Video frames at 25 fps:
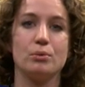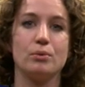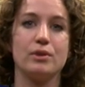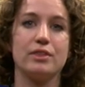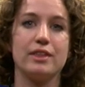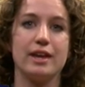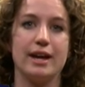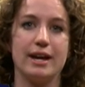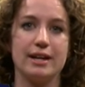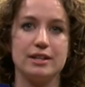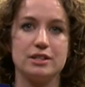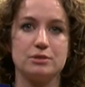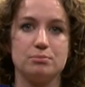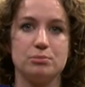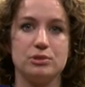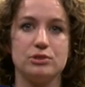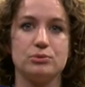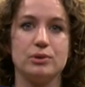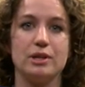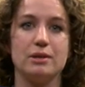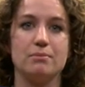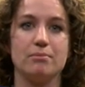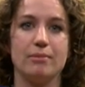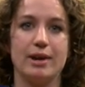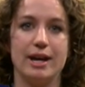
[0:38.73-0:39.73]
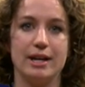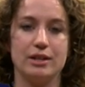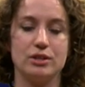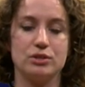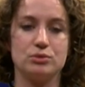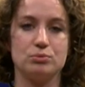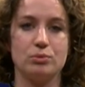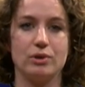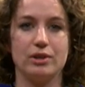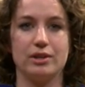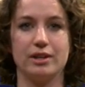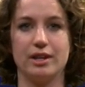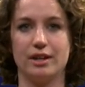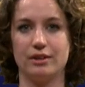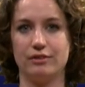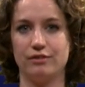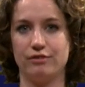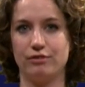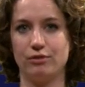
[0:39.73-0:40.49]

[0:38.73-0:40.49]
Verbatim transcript: with x between minus 1 and